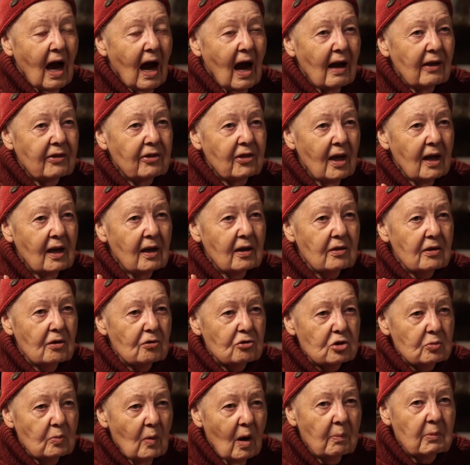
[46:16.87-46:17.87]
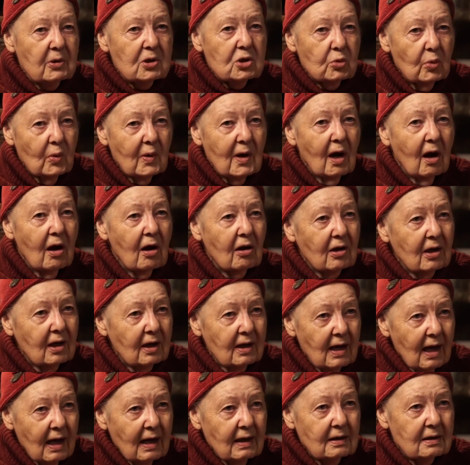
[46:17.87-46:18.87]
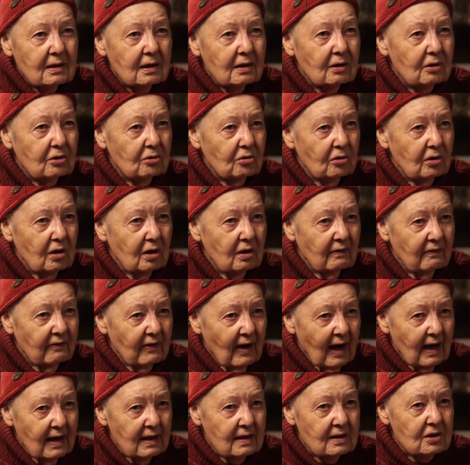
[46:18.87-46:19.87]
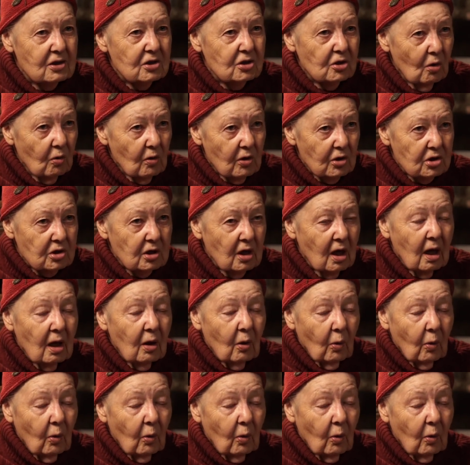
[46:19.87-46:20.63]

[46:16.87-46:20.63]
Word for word: I think in yes. those moments we are connected to the divine source.